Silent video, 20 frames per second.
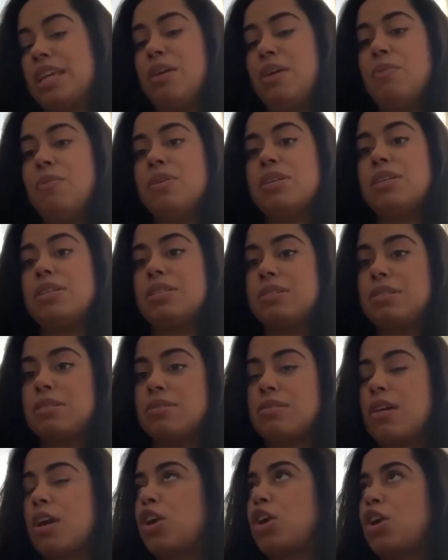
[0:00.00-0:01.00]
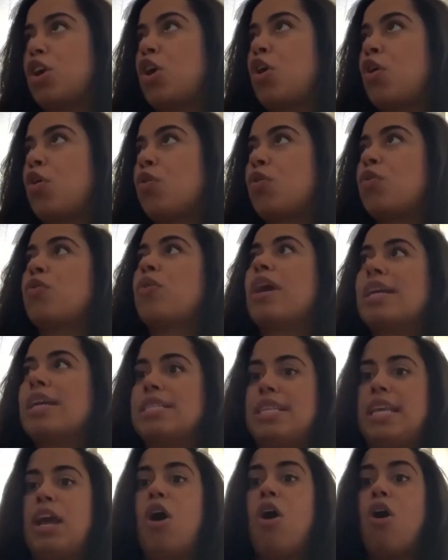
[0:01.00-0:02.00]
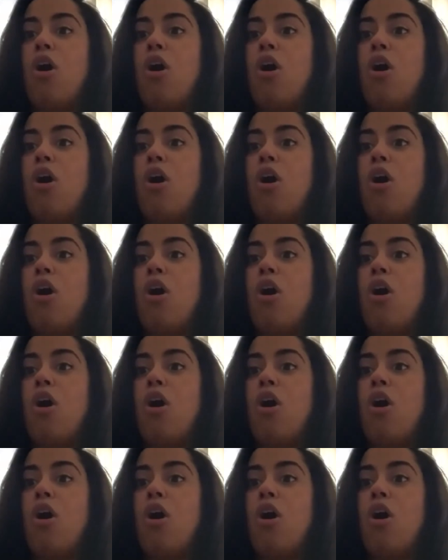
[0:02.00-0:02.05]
It was crazy.